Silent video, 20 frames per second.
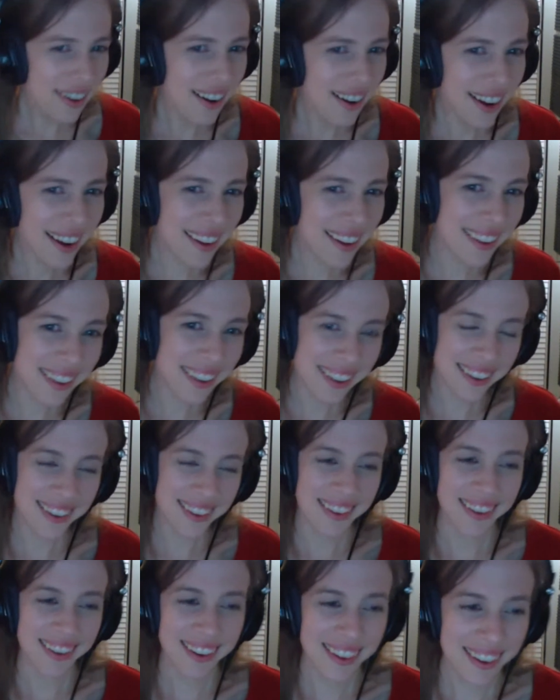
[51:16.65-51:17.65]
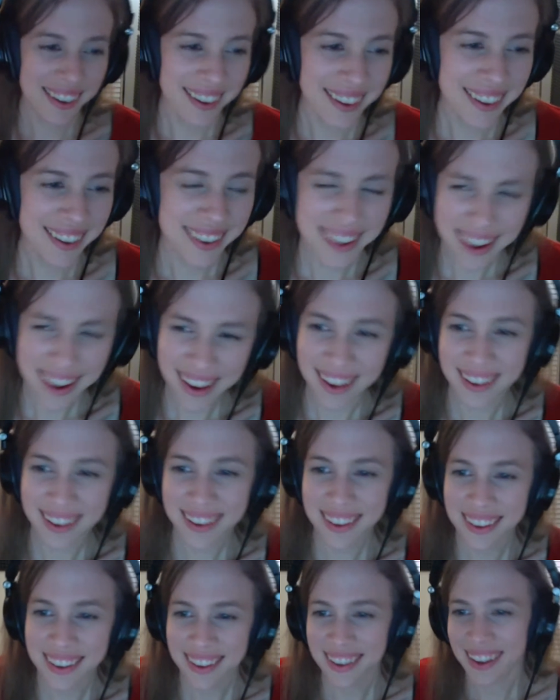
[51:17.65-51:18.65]
I yeah,
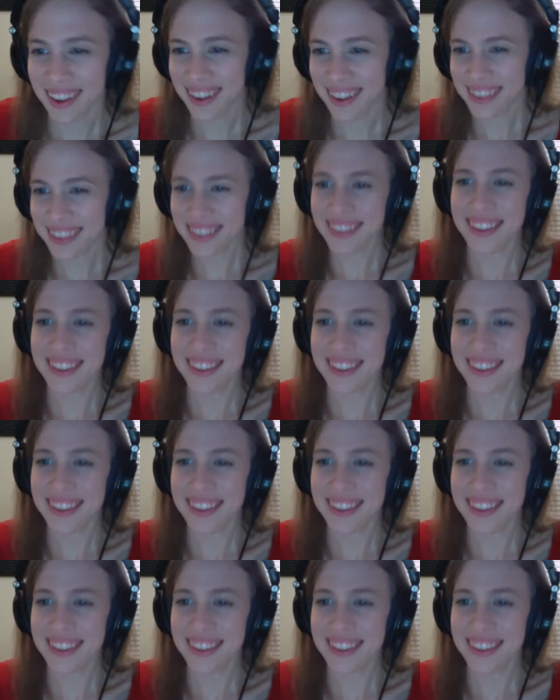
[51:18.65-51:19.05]
I,